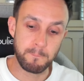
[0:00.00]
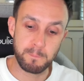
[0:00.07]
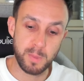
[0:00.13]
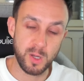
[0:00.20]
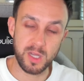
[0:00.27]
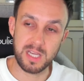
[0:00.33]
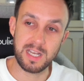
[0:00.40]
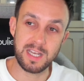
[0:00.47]

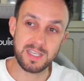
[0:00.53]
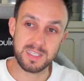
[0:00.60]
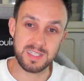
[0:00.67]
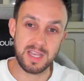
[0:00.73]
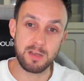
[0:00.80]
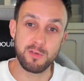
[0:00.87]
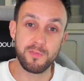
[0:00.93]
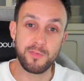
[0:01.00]
buy lists
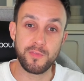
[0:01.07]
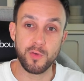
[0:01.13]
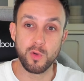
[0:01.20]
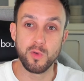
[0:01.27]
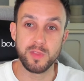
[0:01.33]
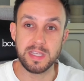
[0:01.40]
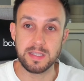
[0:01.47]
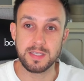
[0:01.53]
out
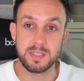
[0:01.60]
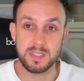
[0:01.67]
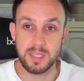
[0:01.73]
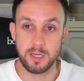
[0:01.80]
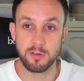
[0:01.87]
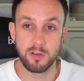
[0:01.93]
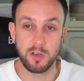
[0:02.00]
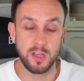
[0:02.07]
for these
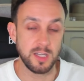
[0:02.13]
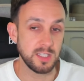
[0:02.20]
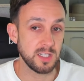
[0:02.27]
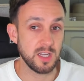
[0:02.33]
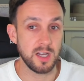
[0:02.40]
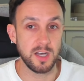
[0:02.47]
serialized